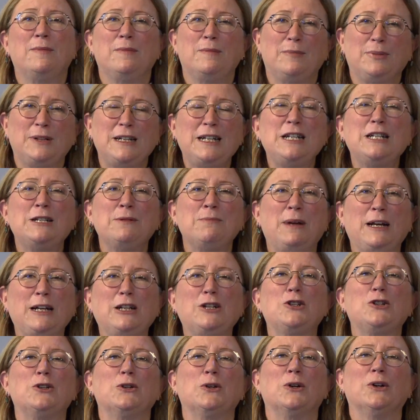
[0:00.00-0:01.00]
please make
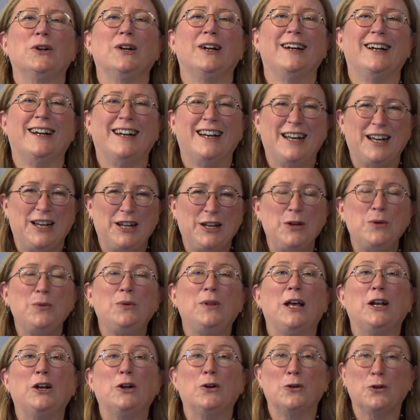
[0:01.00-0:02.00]
sure you
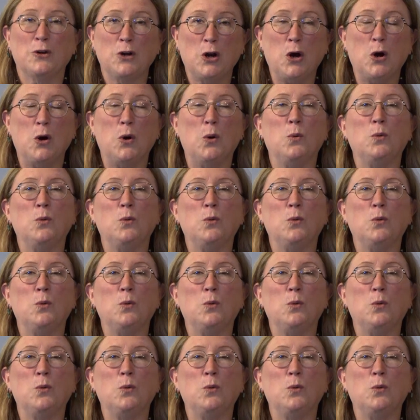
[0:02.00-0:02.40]
let her know